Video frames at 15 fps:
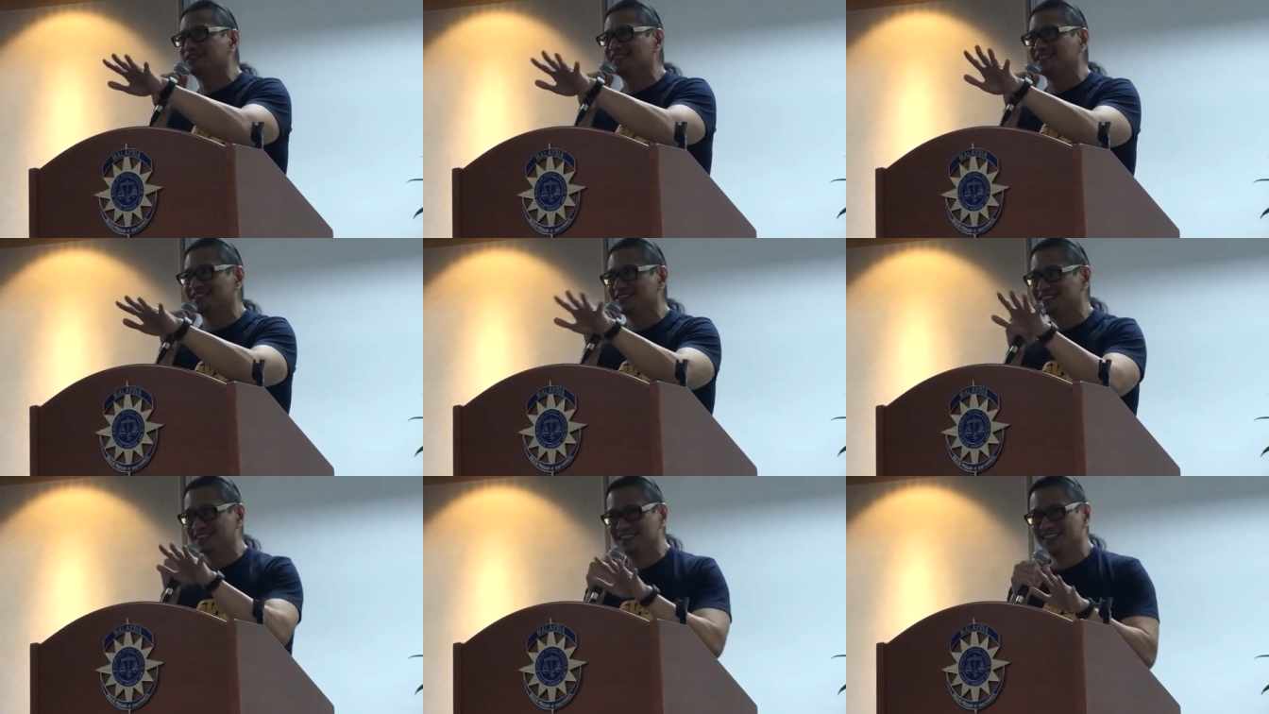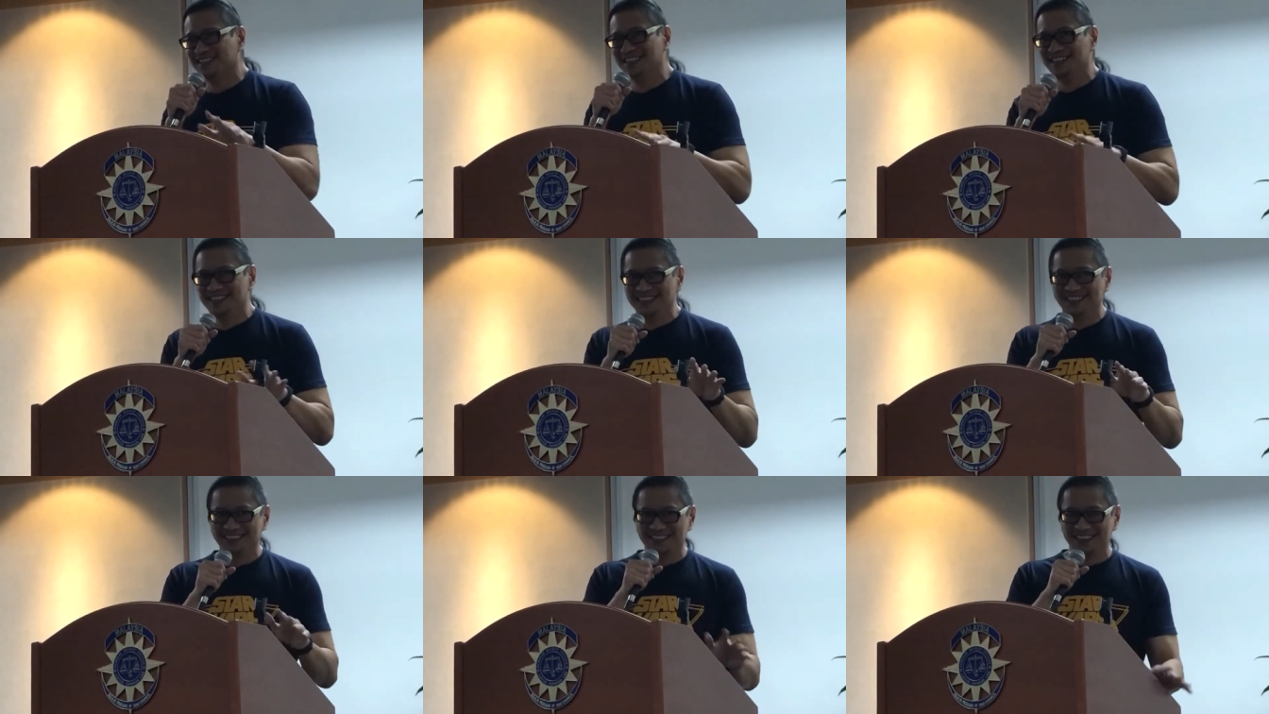don't, lah.
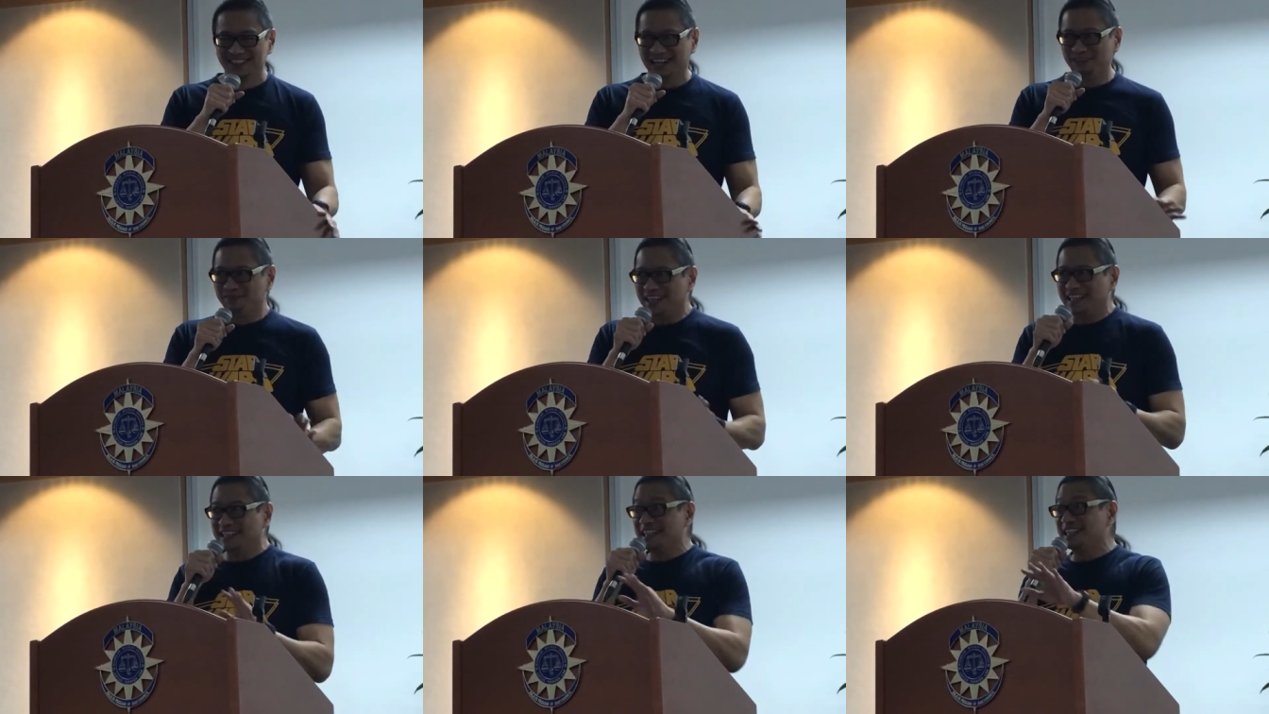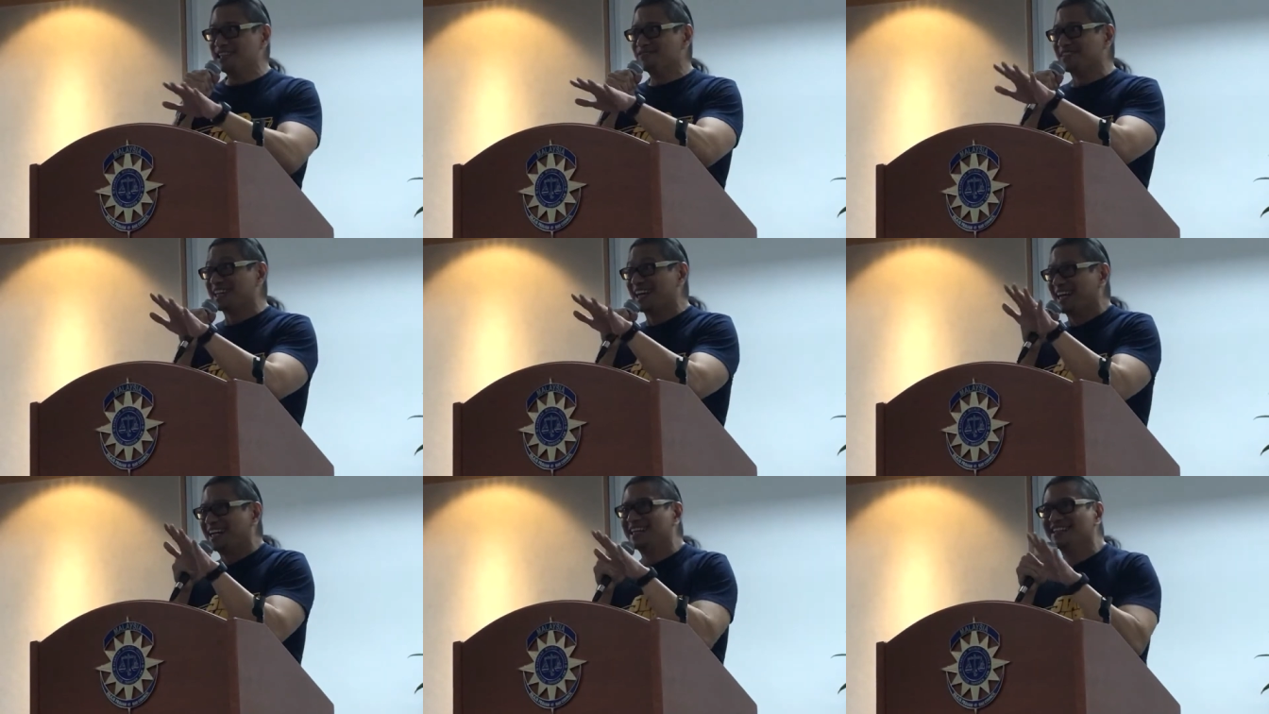I might need him
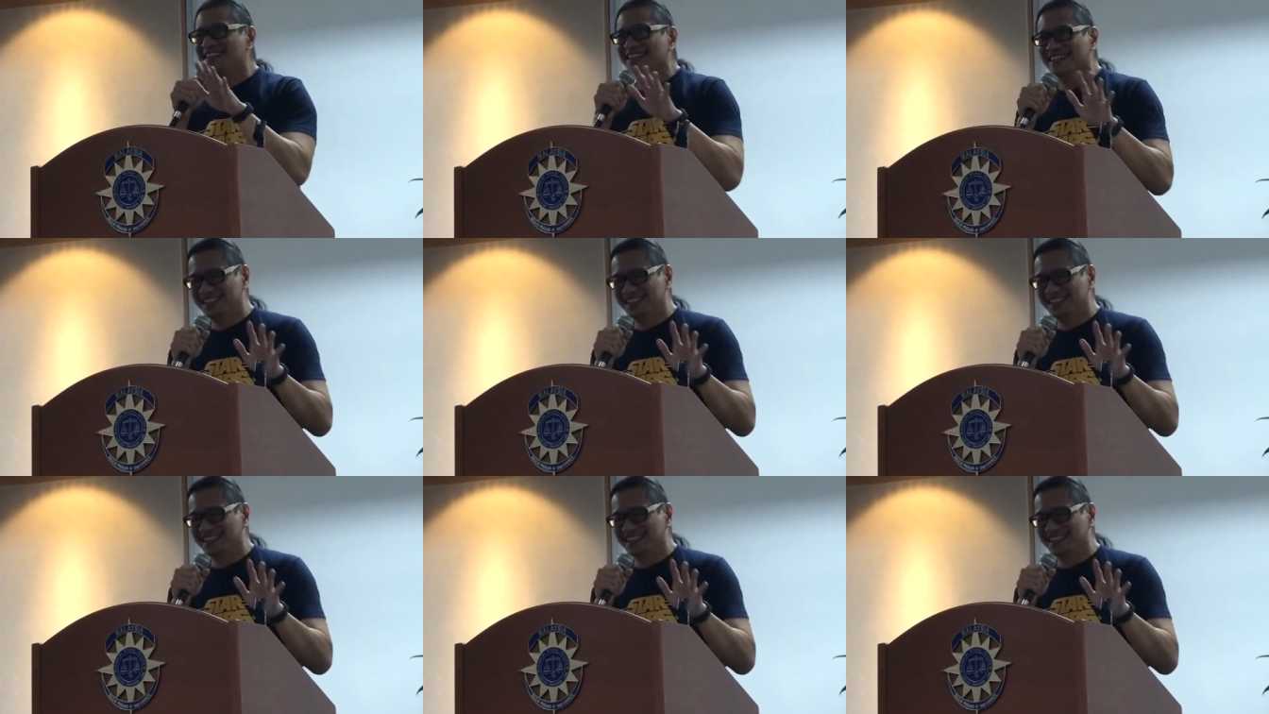again.